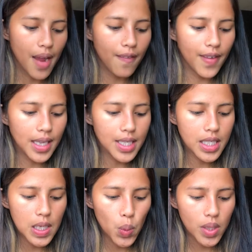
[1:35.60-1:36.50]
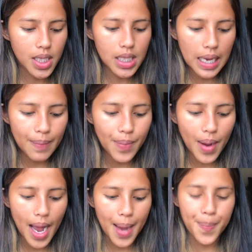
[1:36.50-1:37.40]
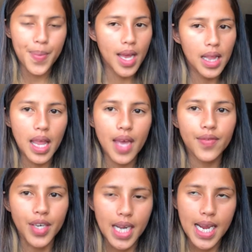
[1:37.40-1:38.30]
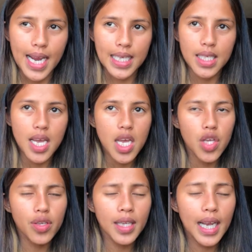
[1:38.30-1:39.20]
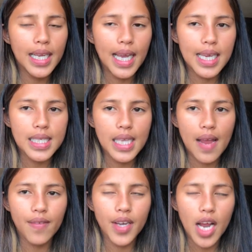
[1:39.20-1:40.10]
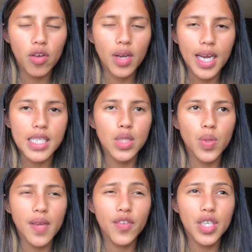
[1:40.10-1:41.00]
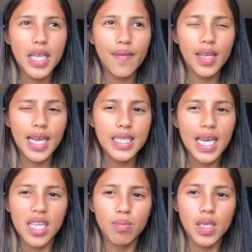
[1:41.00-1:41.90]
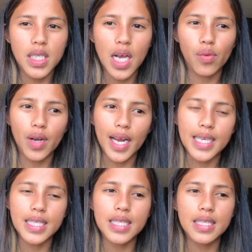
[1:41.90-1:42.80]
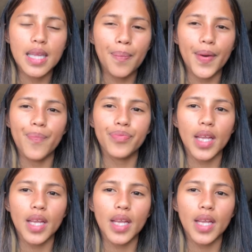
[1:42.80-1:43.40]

VLC with sub and bell everyday, guys. Yun nga, guys, everyday ako, guys, 24/7, guys, kahit busy ako, guys, dapat